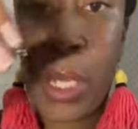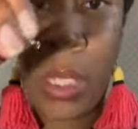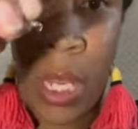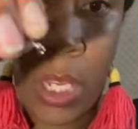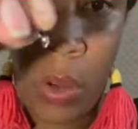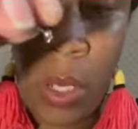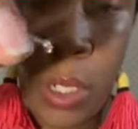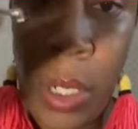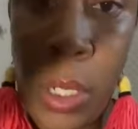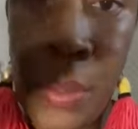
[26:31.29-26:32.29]
take your
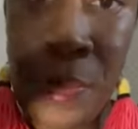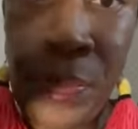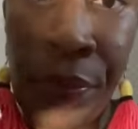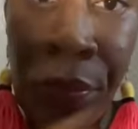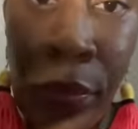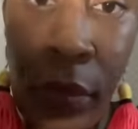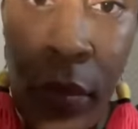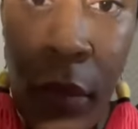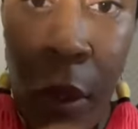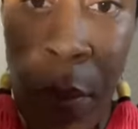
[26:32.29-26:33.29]
hook,
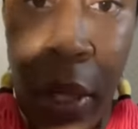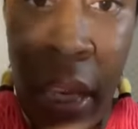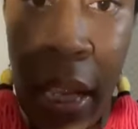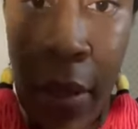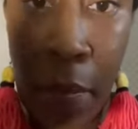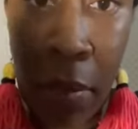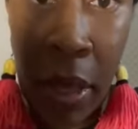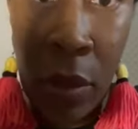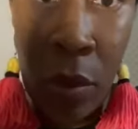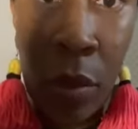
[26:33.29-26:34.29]
put it in the
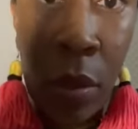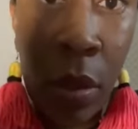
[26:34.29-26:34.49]
middle